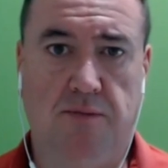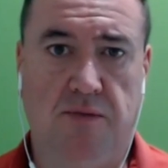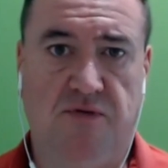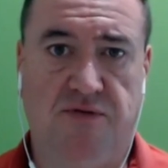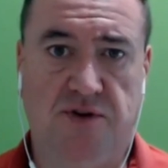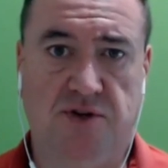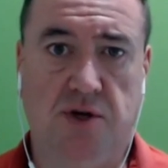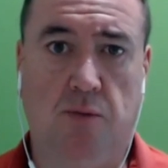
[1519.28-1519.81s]

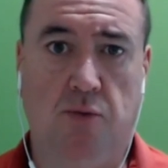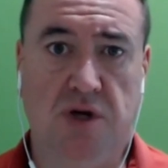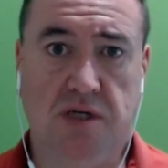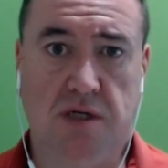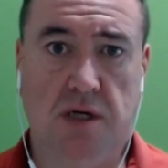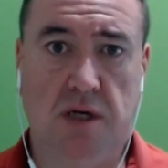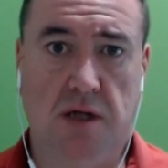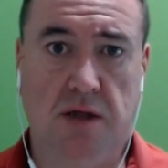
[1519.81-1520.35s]
for some
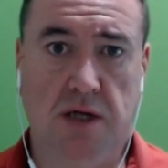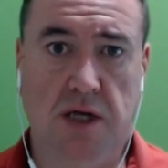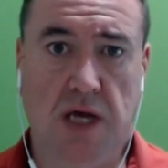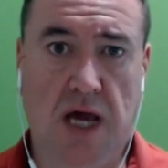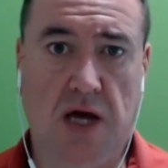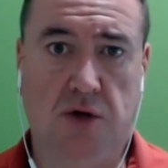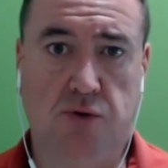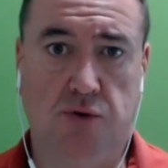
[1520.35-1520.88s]
reason, the
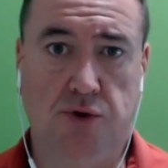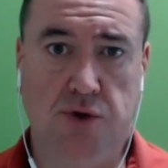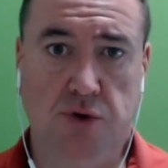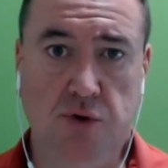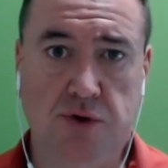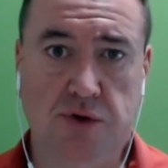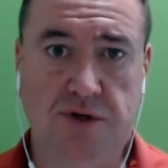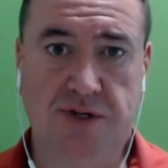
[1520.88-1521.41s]
actual
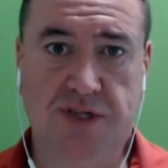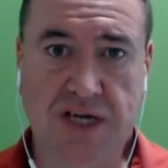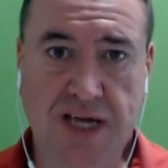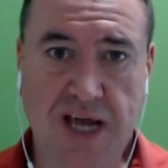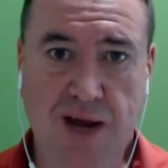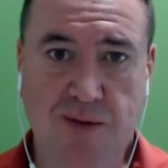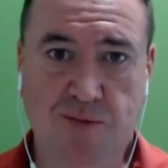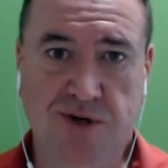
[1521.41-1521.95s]
users, the
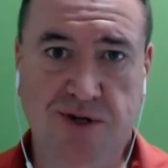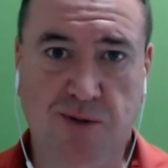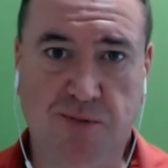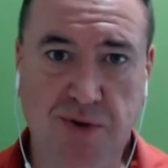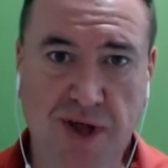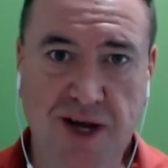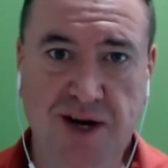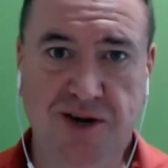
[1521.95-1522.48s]
gamers, the
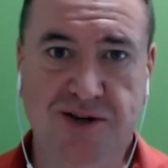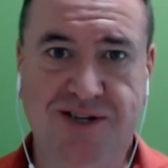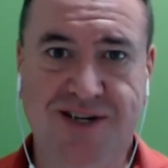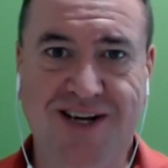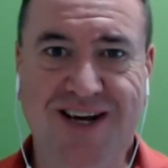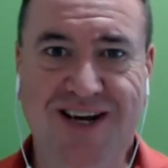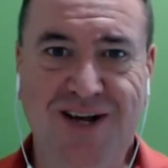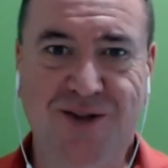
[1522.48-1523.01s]
players,
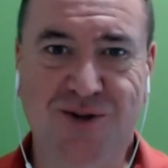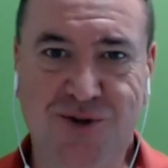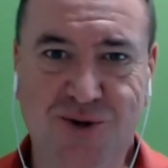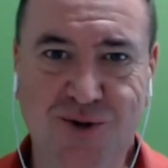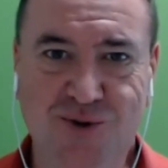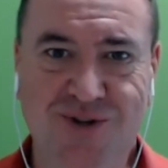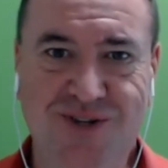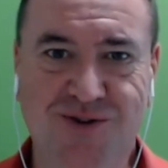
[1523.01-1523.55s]
the
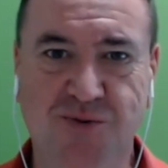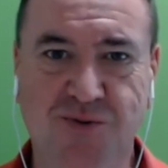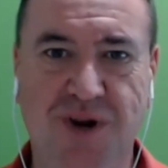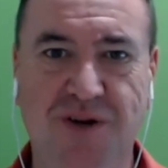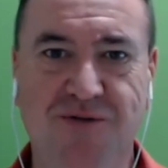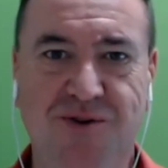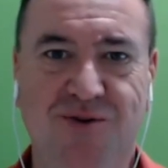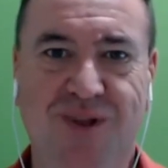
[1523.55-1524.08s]
students,
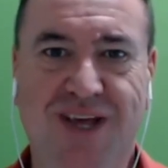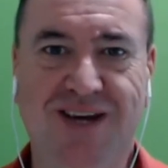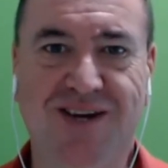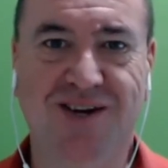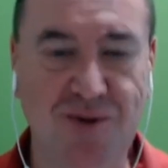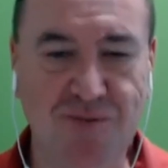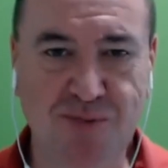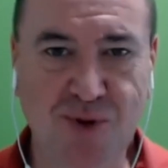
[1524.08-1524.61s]
whatever you like,
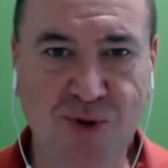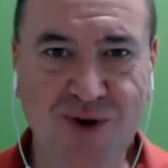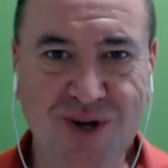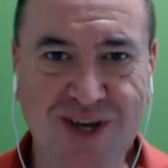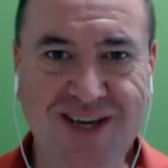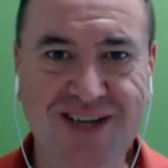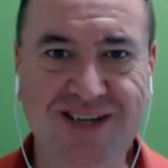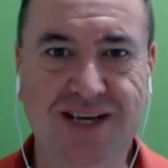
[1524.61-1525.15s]

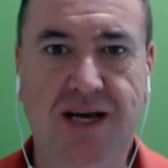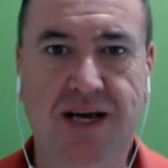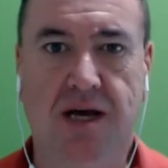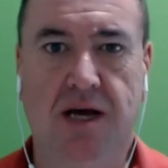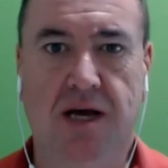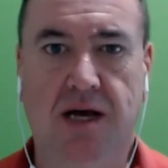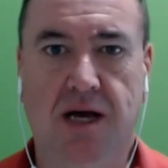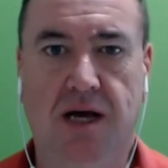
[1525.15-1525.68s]
employees,
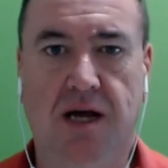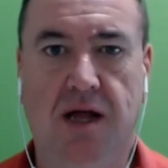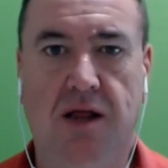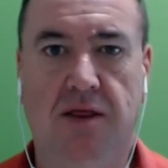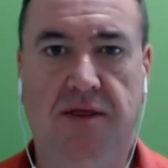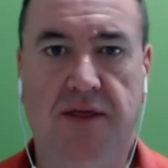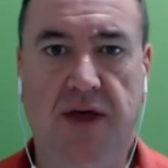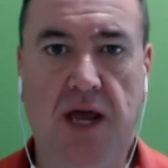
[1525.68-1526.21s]

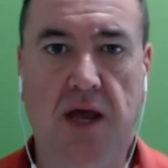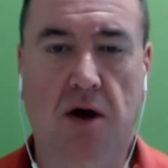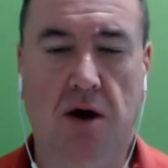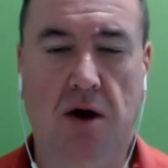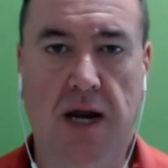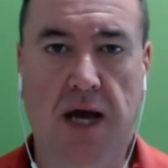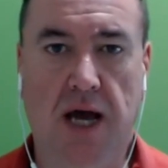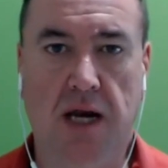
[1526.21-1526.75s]
they
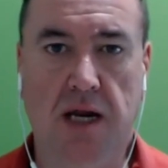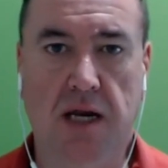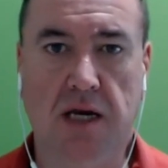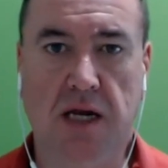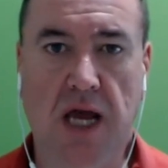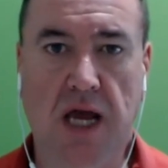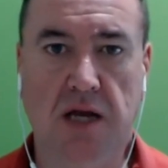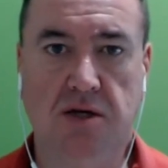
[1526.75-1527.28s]
are not
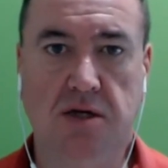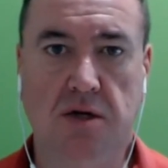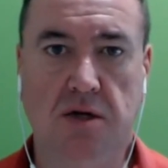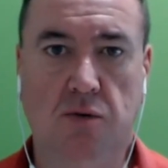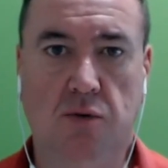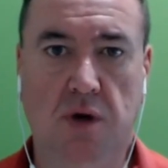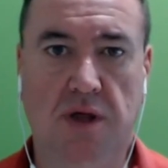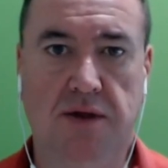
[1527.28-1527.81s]
engaging
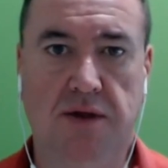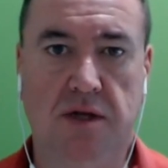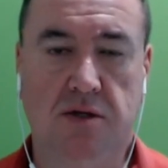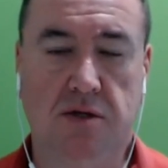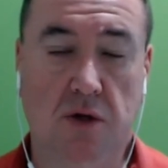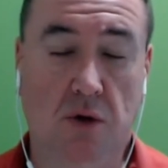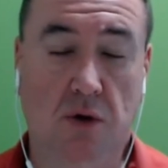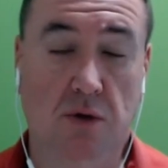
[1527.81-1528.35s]
with it.
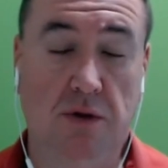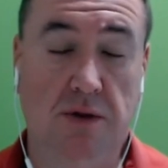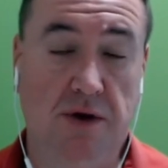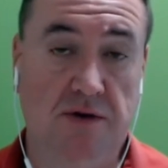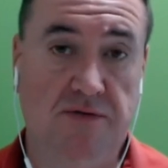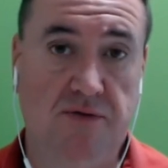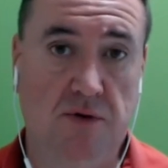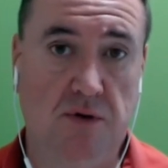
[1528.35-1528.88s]
So
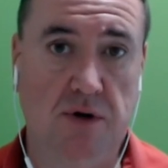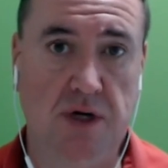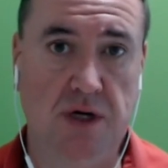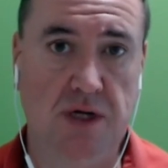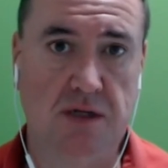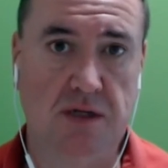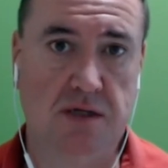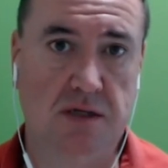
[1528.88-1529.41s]
therefore
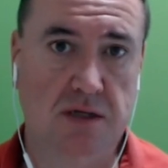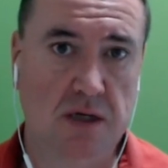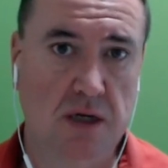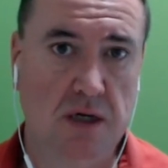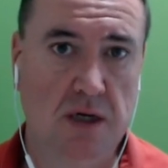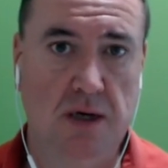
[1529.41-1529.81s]
it's,